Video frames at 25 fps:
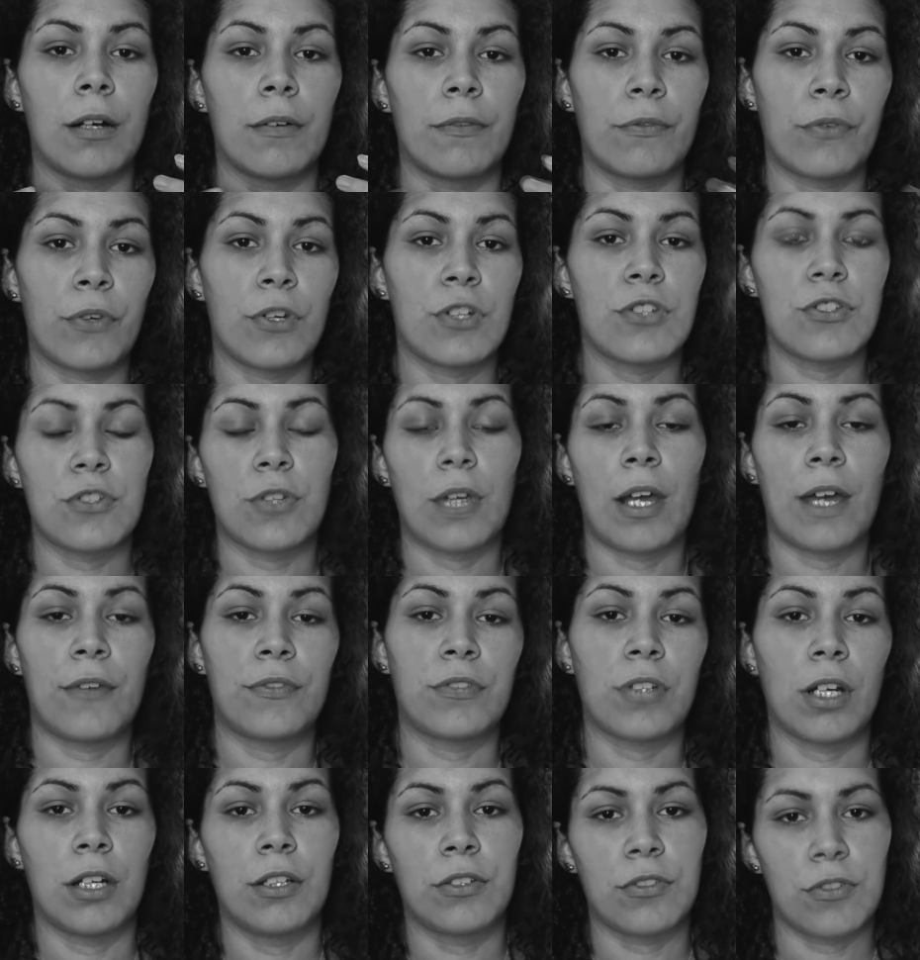First, you have
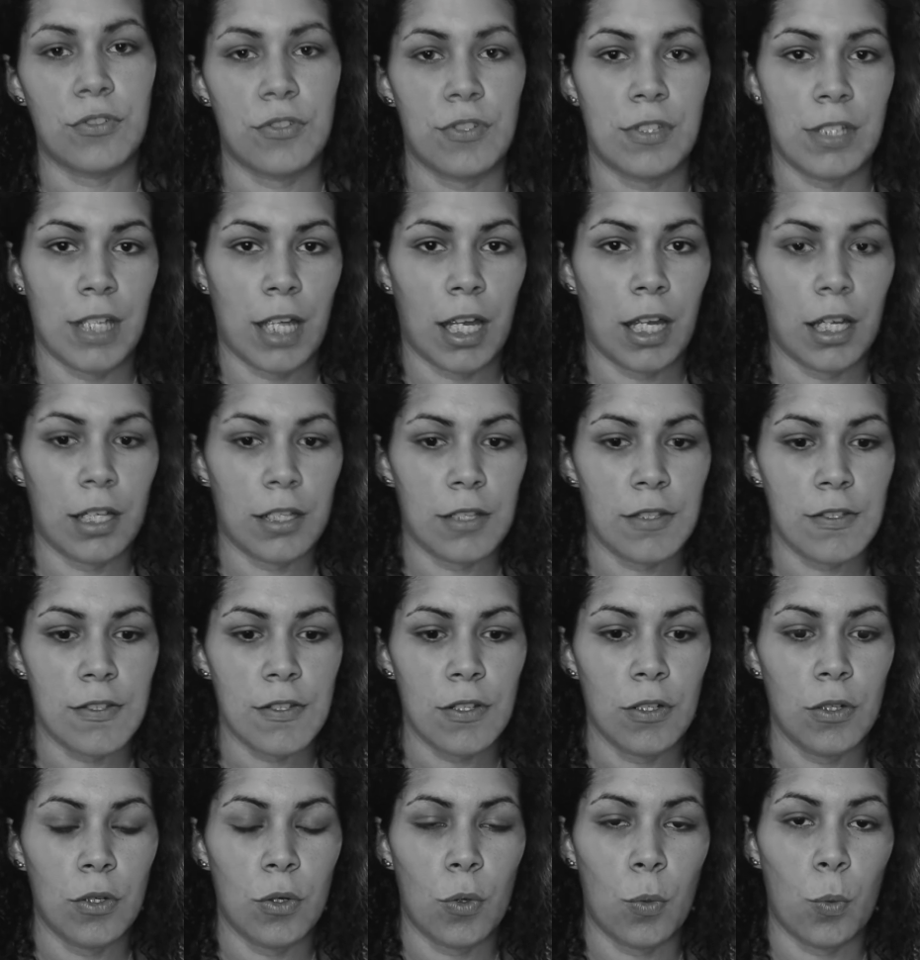to understand
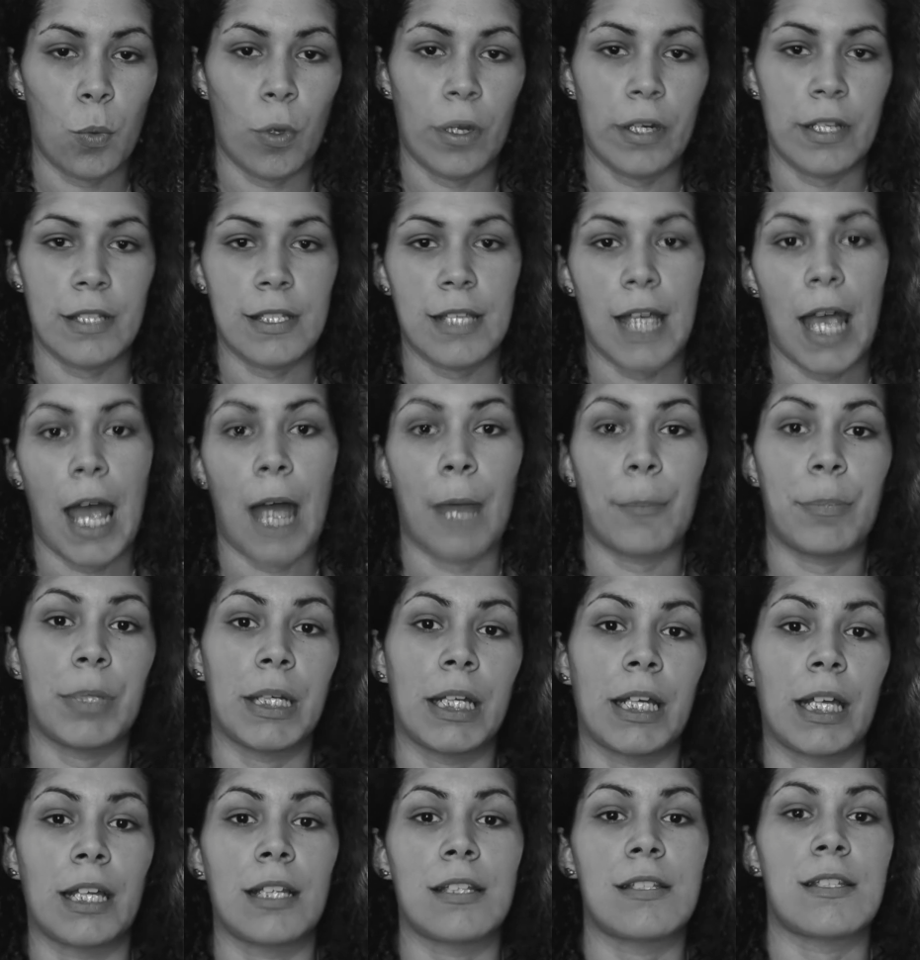what is
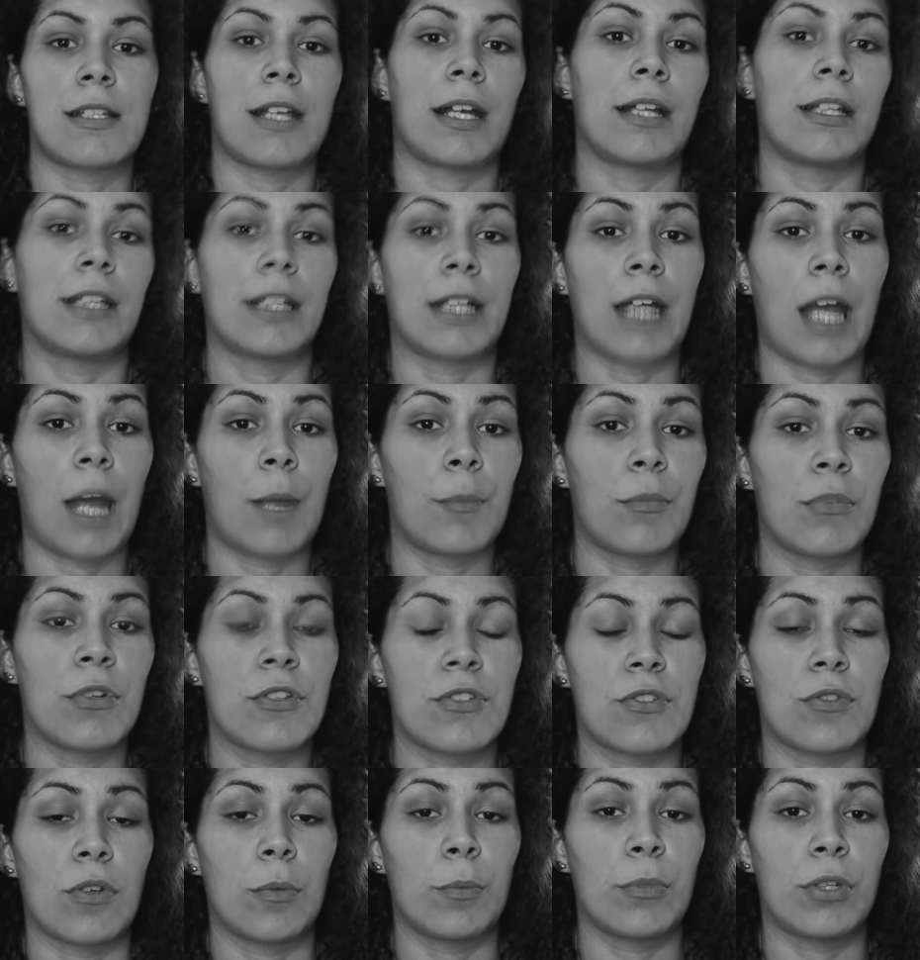happening inside the camera.
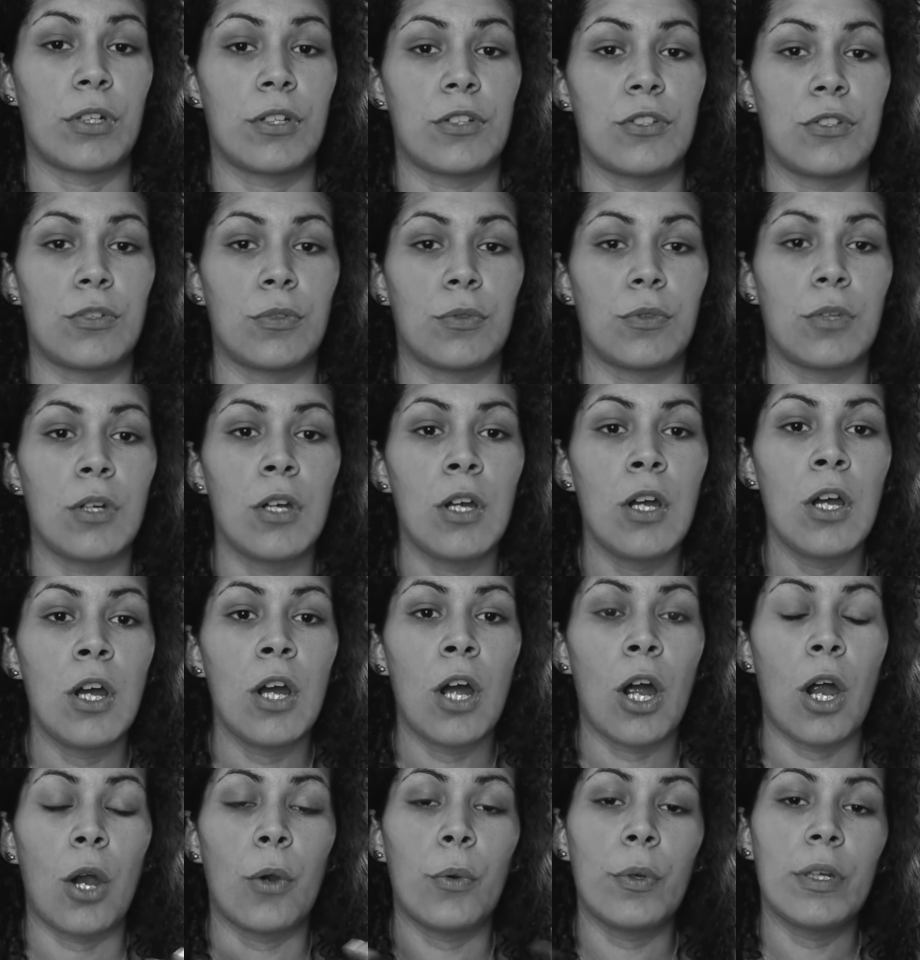So I'm going to do
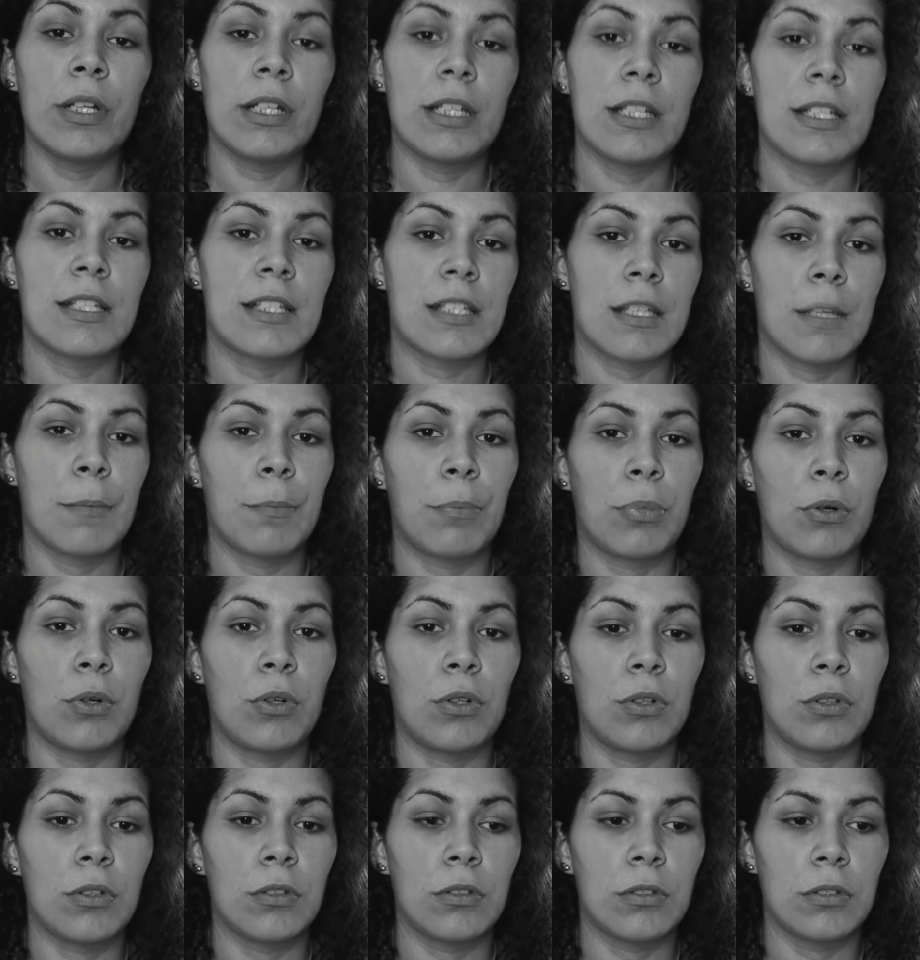a really
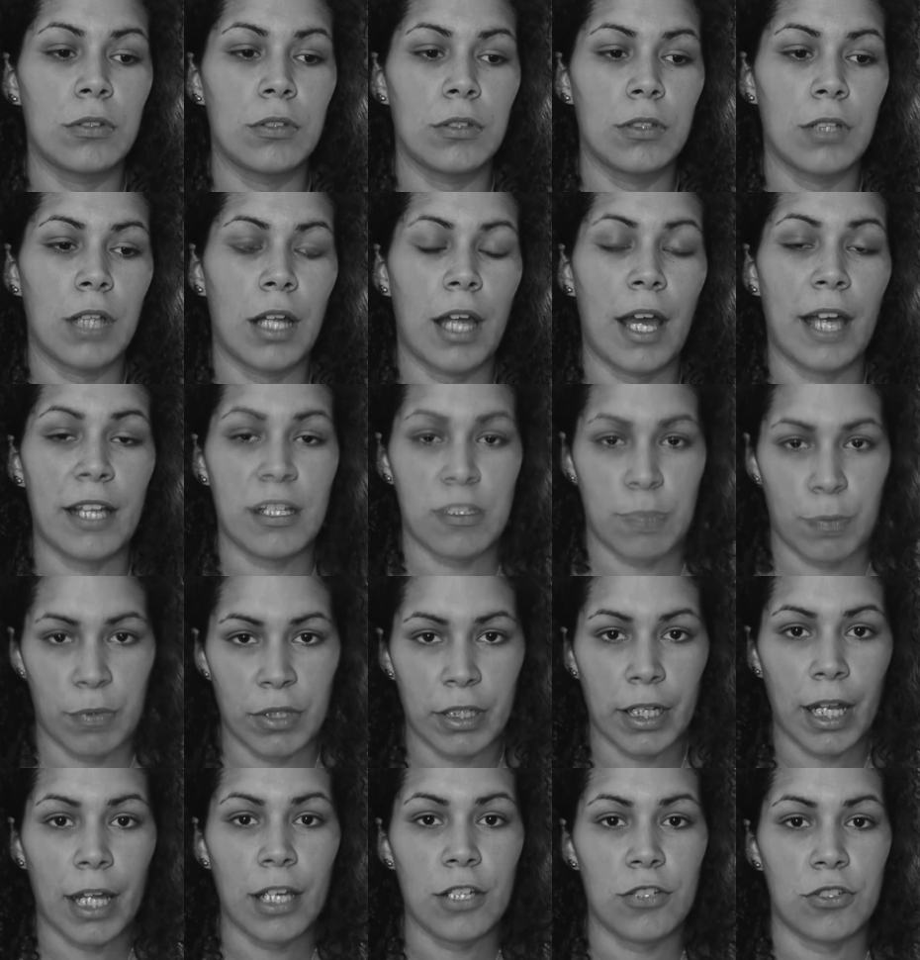simple
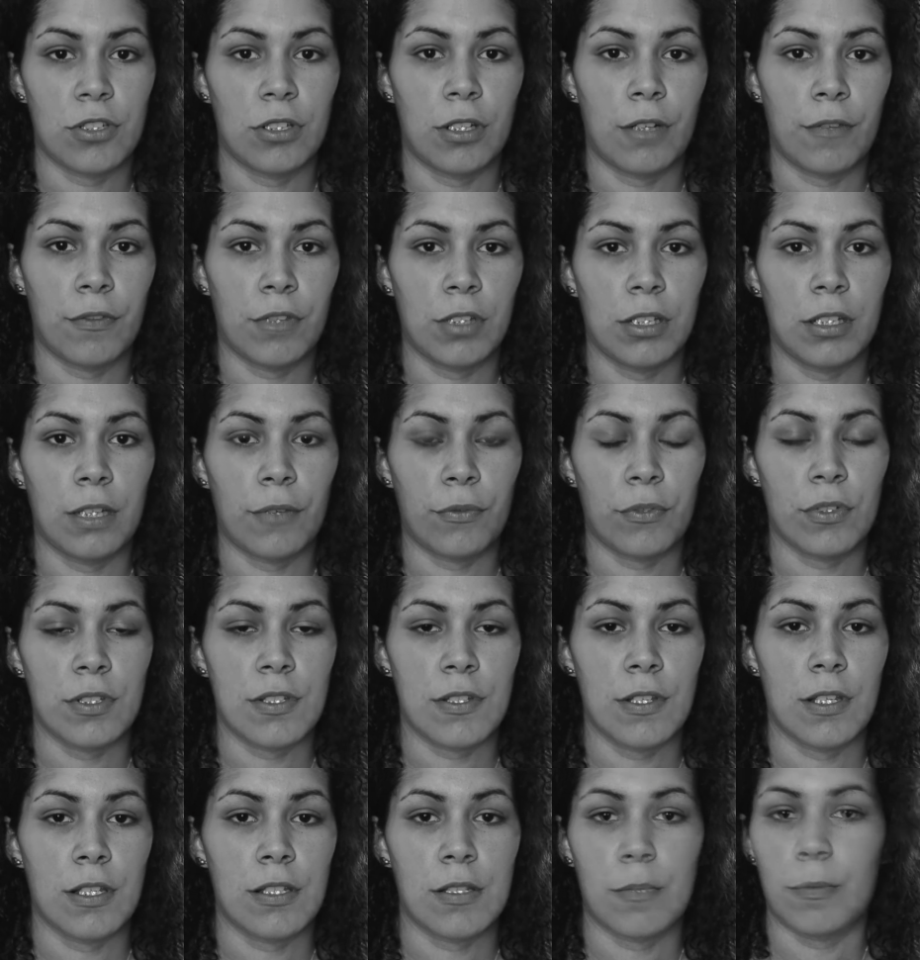explanation of the
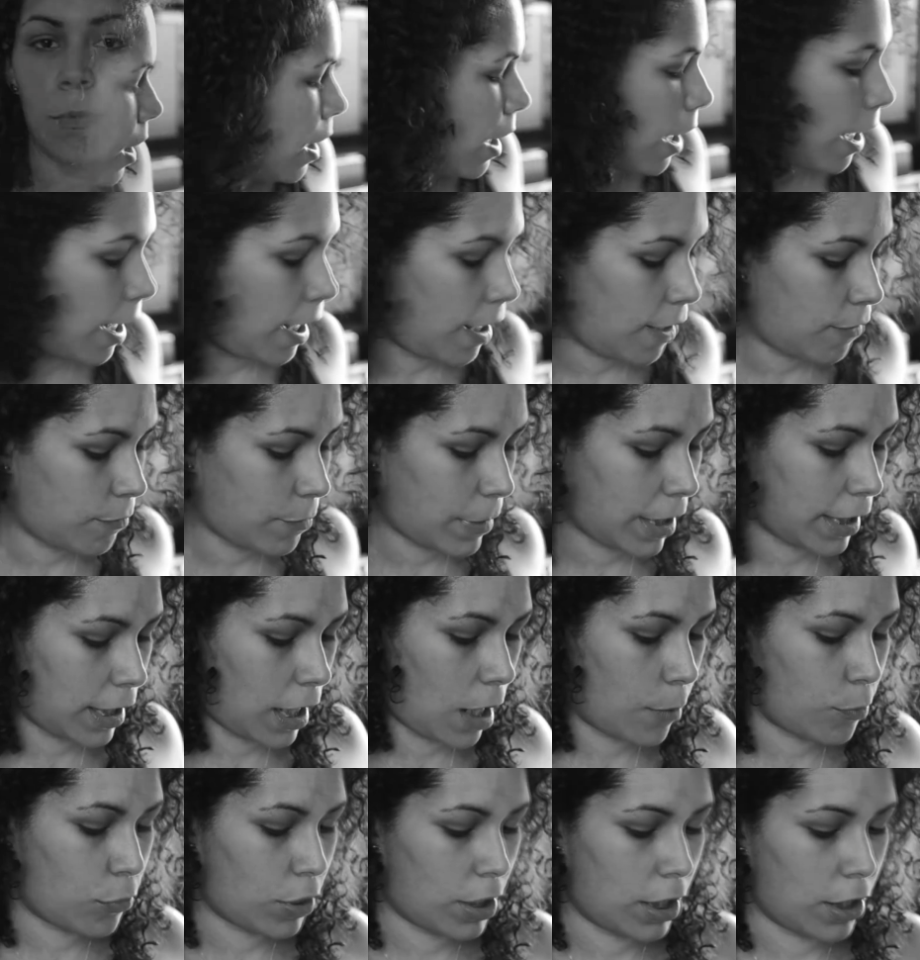differences. I have my
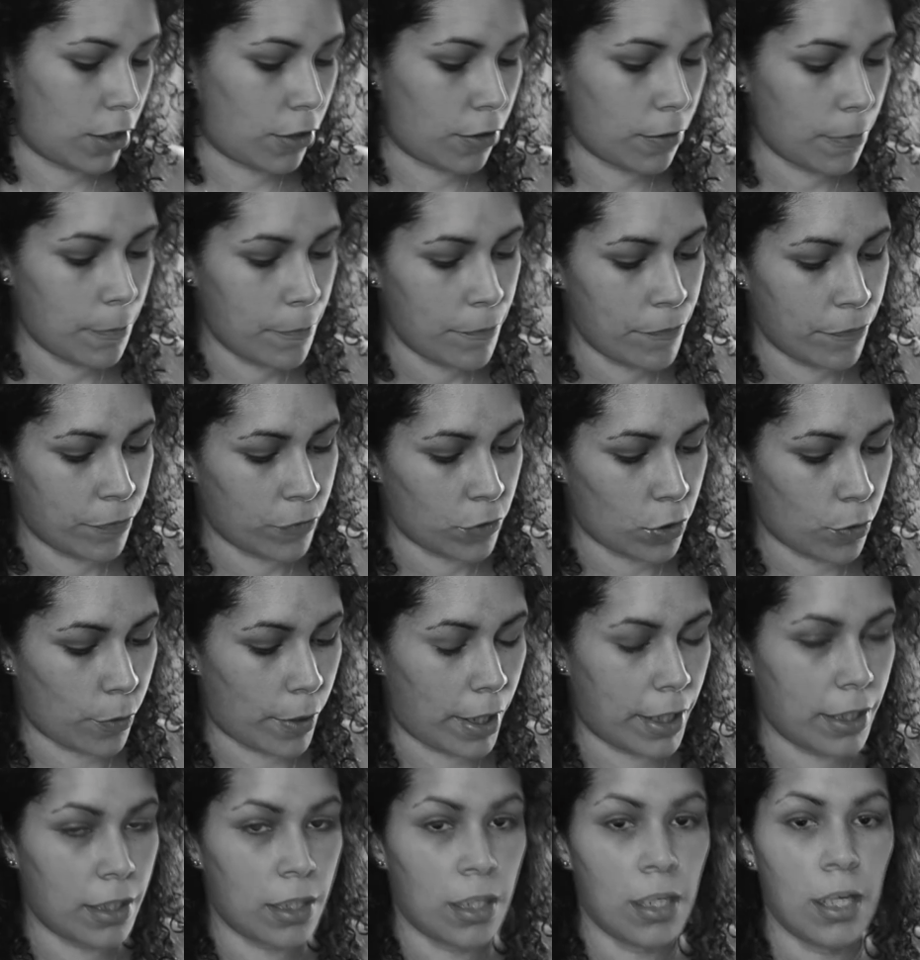camera here,
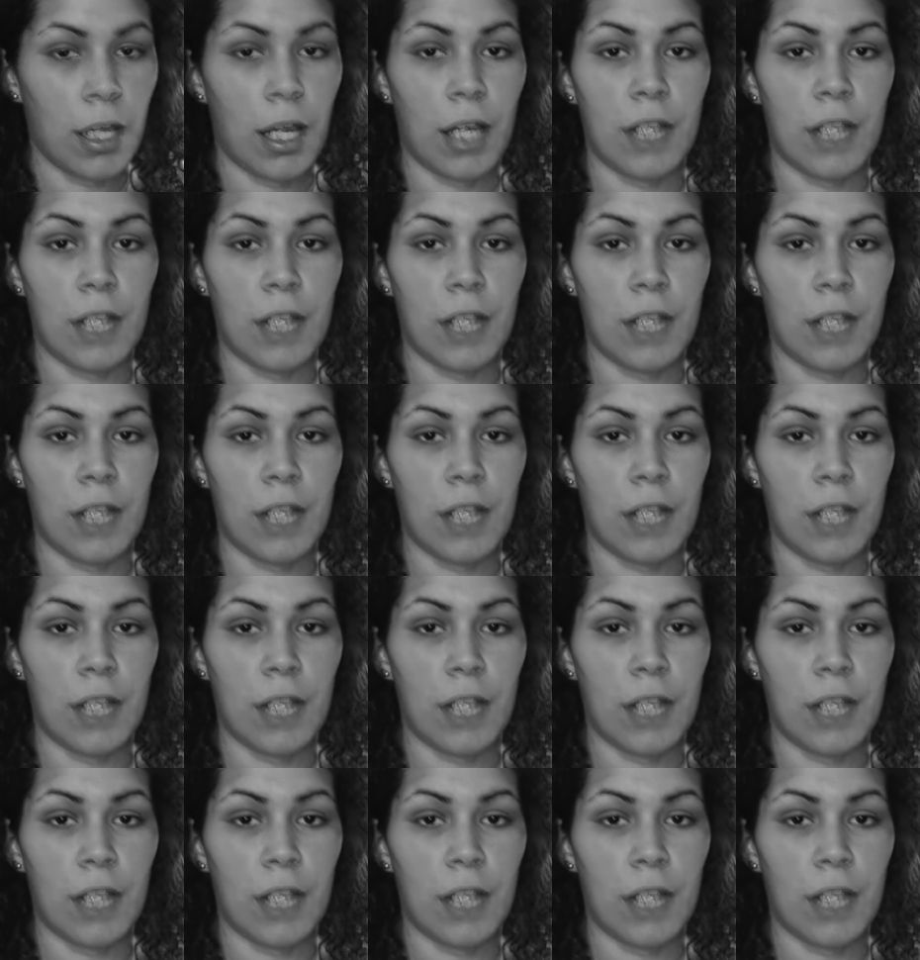right?